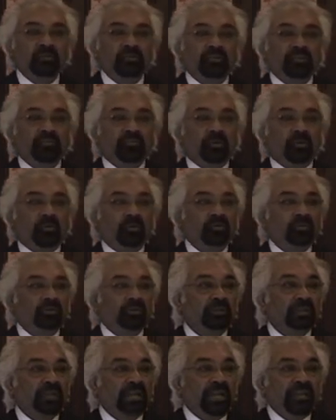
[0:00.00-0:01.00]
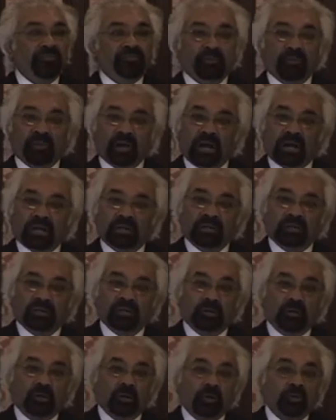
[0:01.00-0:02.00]
inclusive growth if you
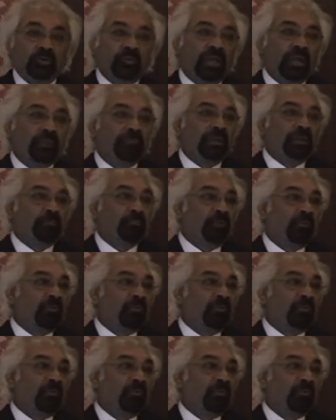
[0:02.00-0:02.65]
can't go to them and